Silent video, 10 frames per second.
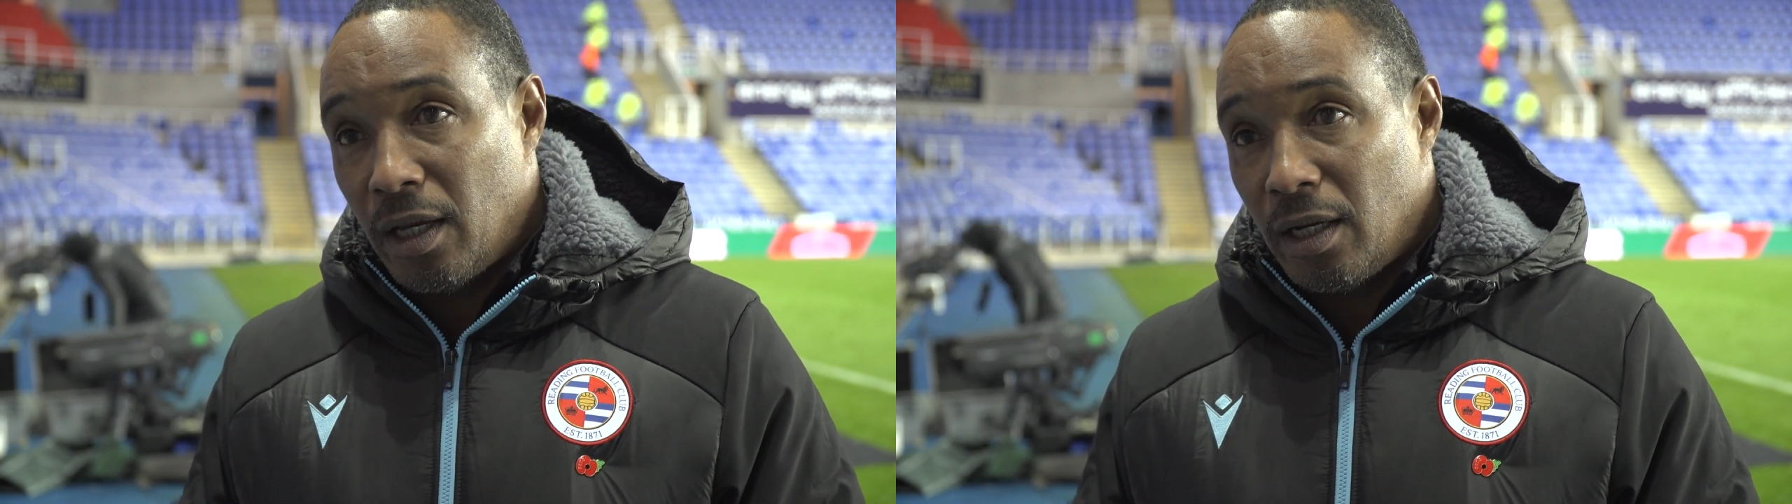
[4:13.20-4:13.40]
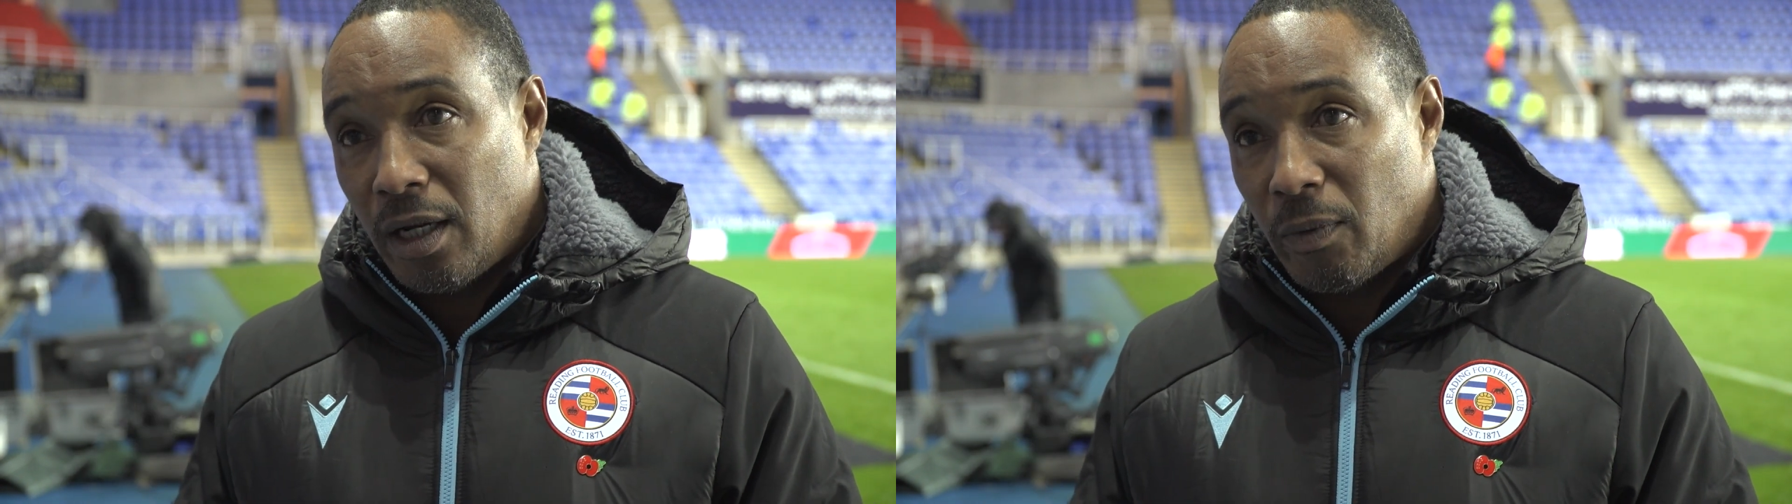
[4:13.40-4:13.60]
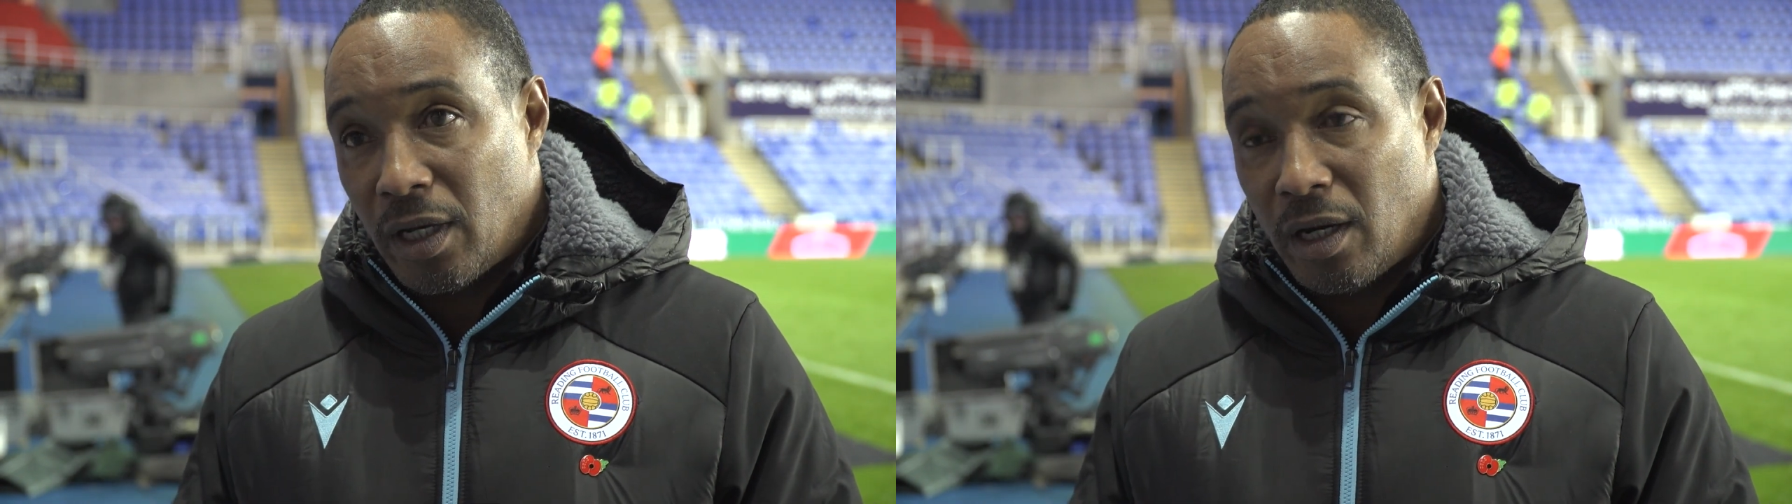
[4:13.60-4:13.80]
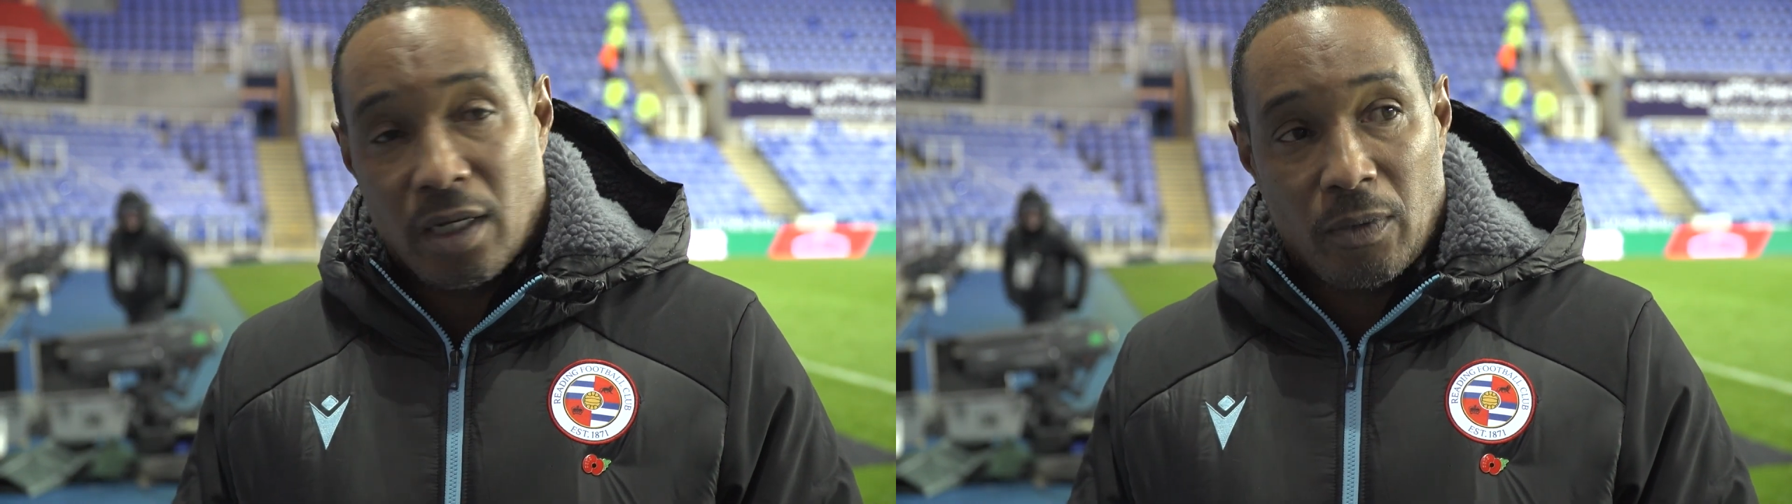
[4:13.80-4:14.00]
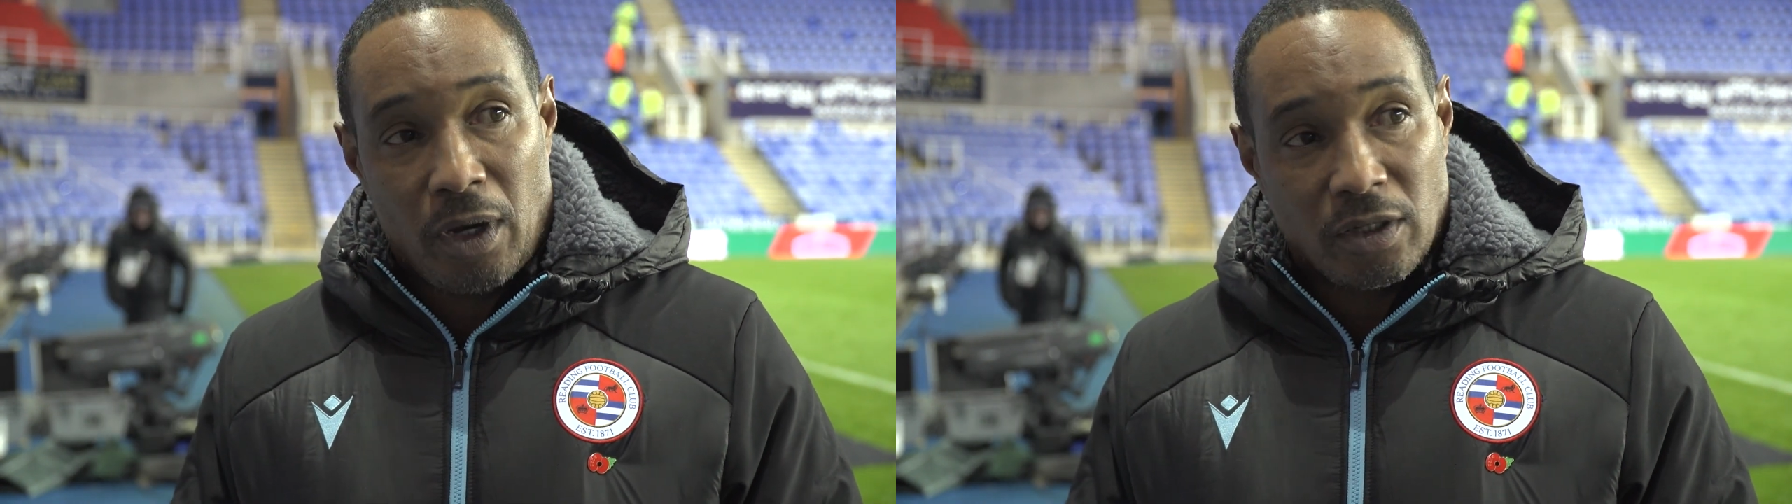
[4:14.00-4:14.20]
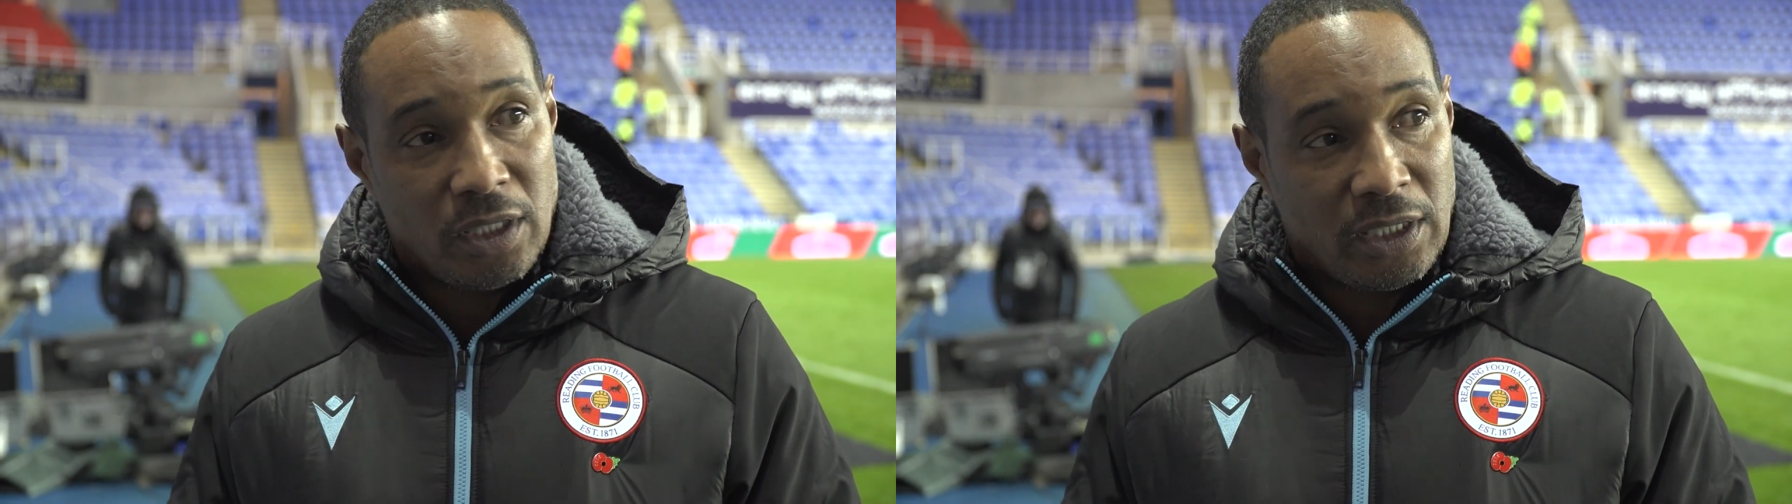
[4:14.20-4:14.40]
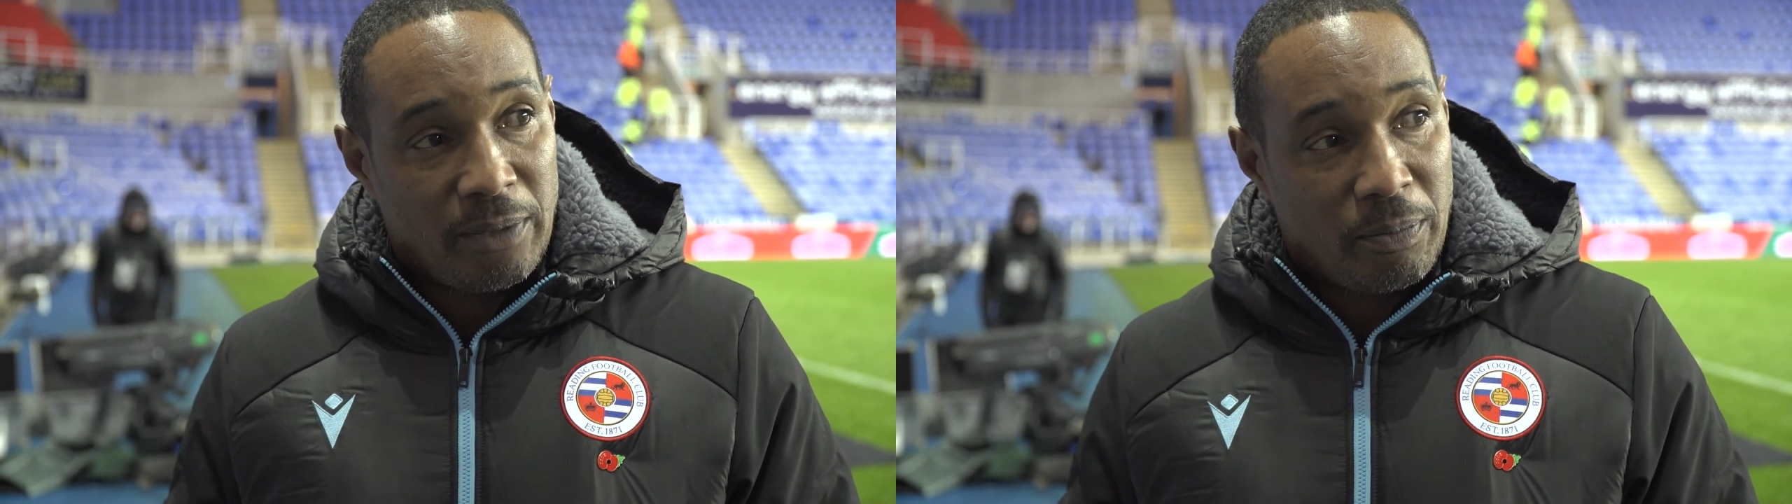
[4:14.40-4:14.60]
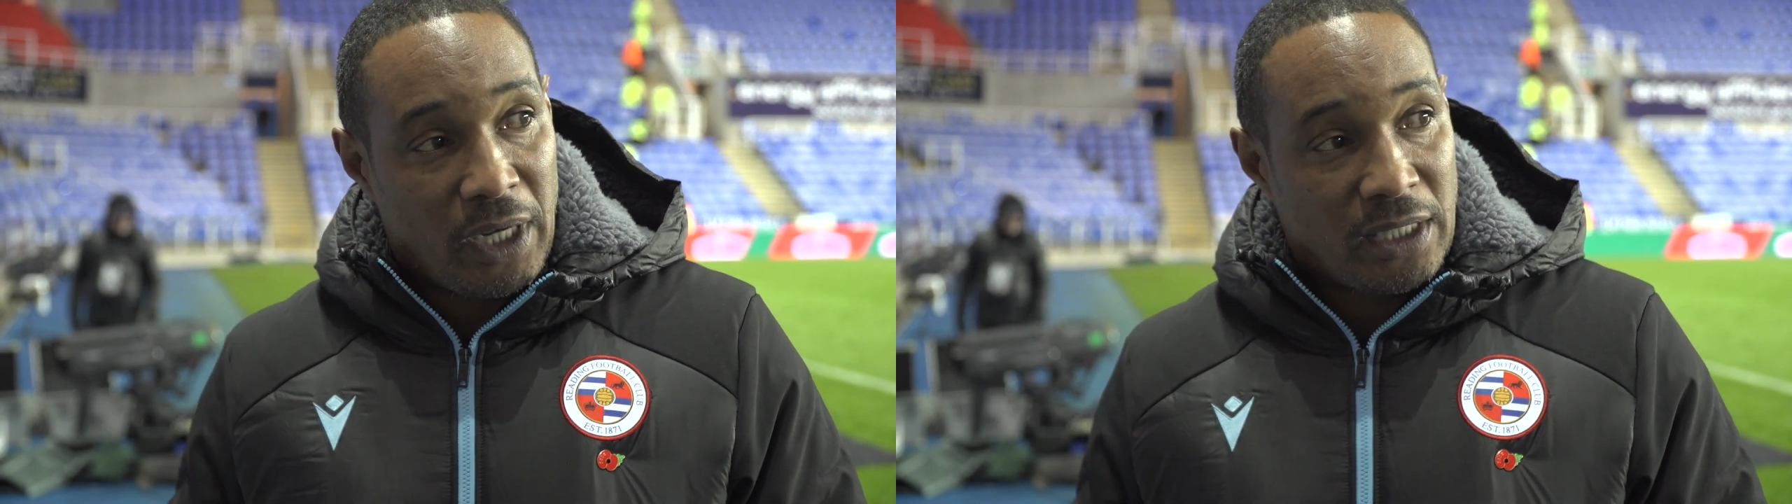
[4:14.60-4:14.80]
You know, we can't keep asking the
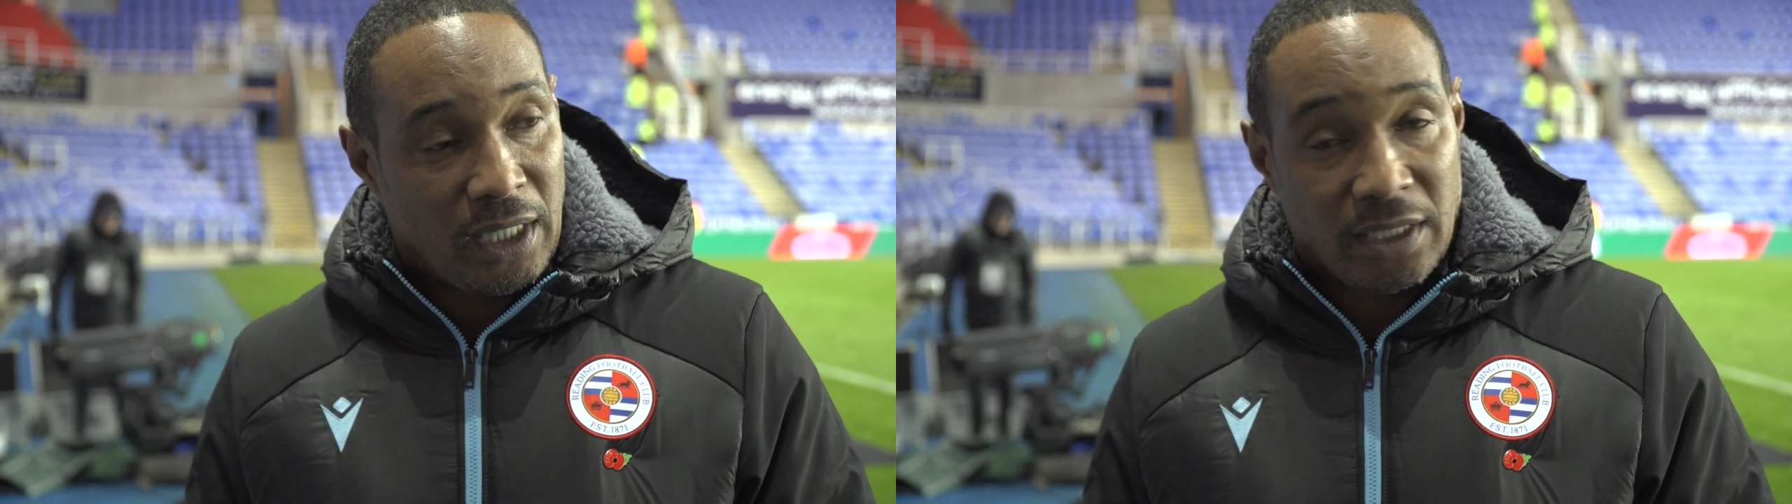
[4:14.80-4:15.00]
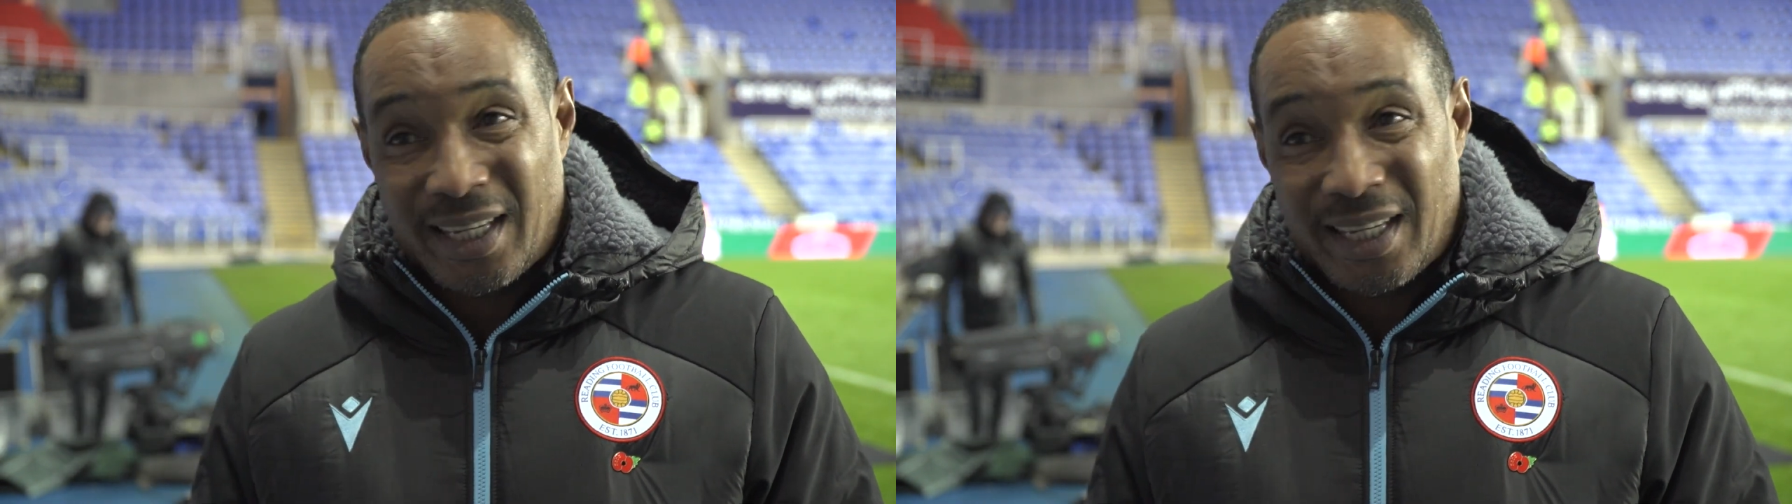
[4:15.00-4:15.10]
same players as,